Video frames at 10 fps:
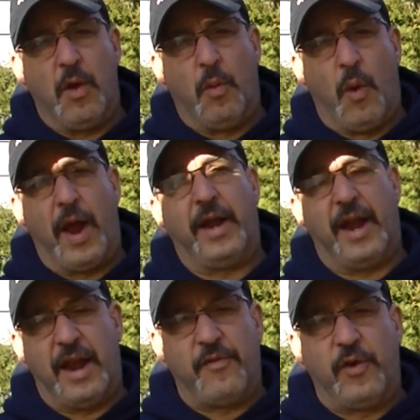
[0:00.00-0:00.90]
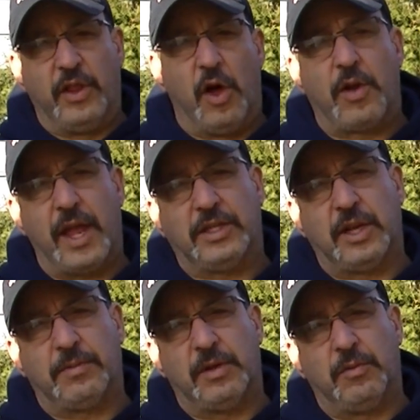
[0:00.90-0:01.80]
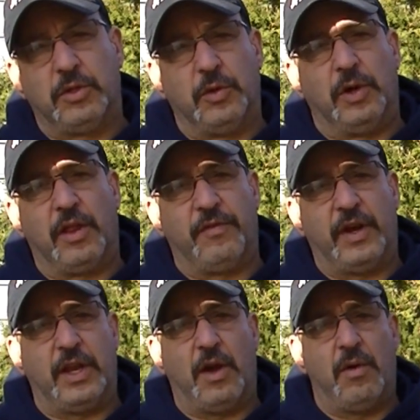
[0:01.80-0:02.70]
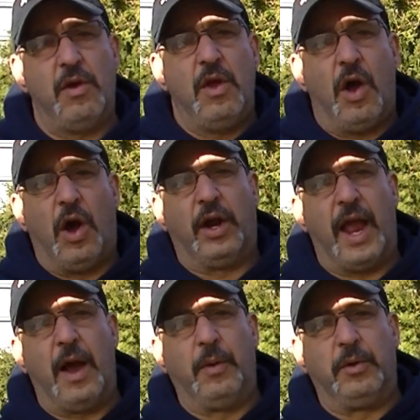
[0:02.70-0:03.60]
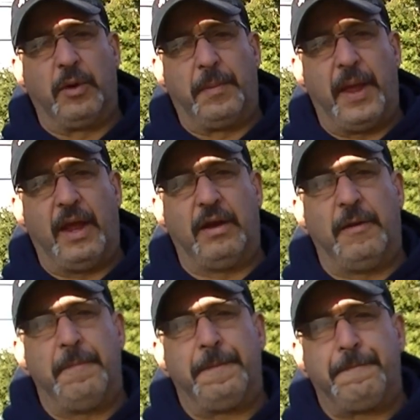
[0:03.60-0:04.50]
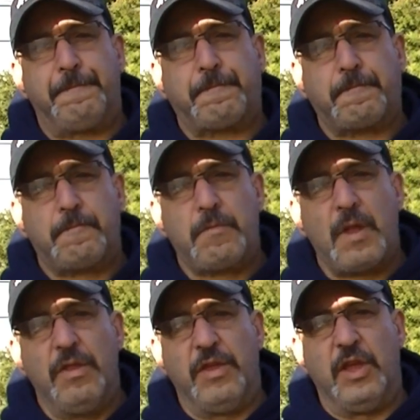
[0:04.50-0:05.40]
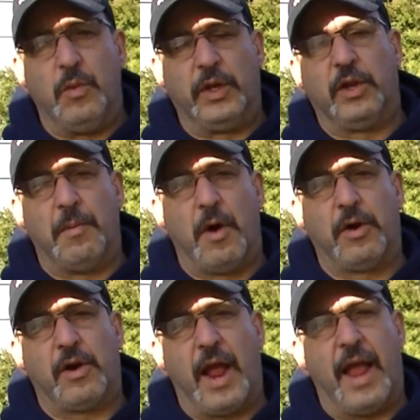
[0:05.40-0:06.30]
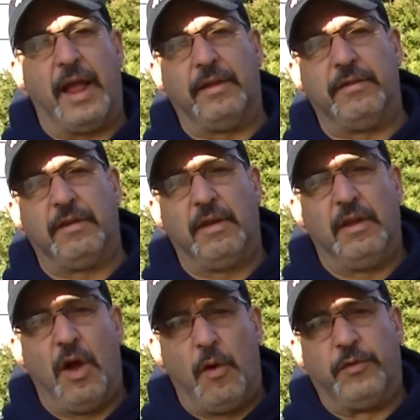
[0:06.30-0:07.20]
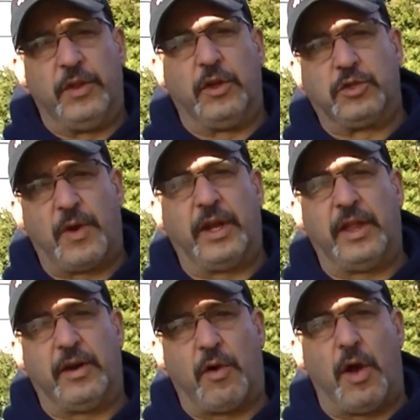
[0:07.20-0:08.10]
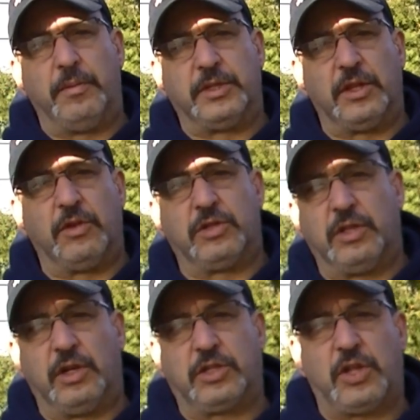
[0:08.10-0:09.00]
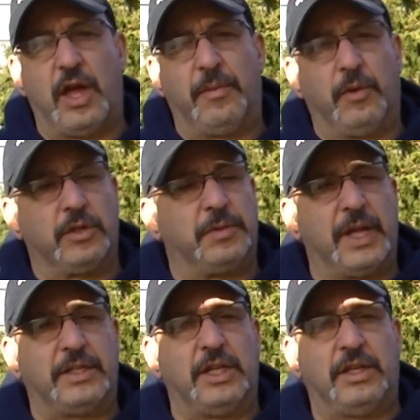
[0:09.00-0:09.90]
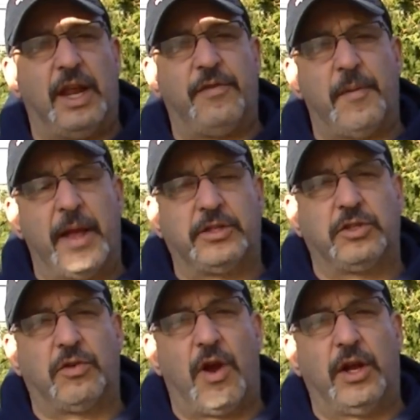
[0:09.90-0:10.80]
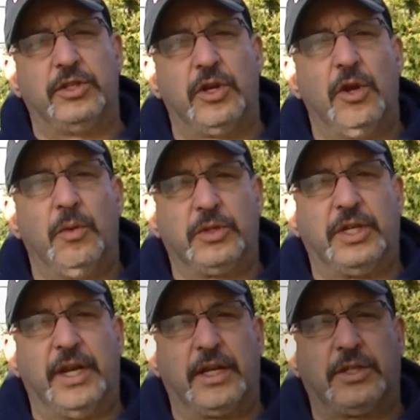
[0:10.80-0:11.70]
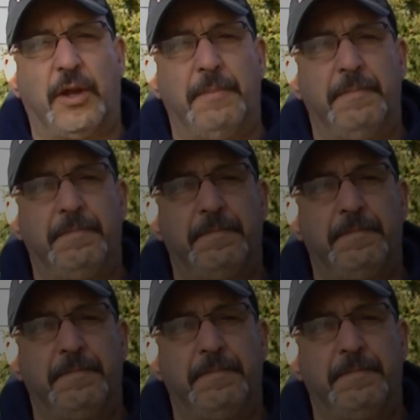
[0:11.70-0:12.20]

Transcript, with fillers: when and if we locate something, we'll do another video on how we repaired the window motor and hopefully those regulator arms and those little slotted balls. But that's it today from Axle's Garage. We'll see you next time.